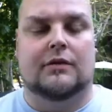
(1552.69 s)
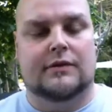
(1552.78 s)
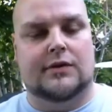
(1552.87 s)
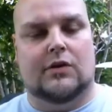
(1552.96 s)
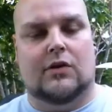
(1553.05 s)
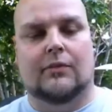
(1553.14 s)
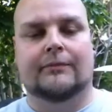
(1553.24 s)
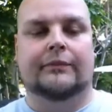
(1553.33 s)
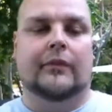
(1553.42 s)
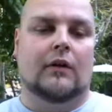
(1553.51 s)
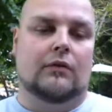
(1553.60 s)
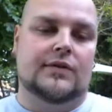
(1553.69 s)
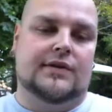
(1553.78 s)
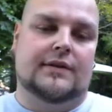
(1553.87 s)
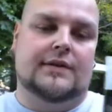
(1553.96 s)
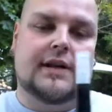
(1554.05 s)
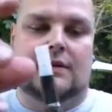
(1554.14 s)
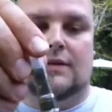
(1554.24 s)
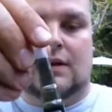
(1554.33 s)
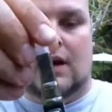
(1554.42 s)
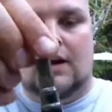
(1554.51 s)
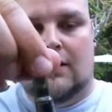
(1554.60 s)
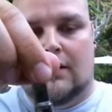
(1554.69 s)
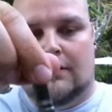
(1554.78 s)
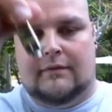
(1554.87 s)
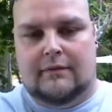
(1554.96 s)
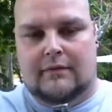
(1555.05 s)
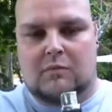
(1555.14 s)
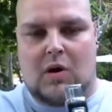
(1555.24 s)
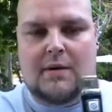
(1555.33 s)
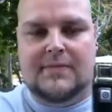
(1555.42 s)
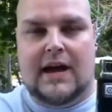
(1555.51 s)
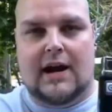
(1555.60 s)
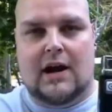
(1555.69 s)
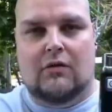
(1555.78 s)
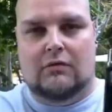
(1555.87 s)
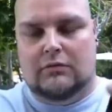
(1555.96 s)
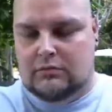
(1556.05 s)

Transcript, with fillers: So we're just going to take this guy here, pop that out.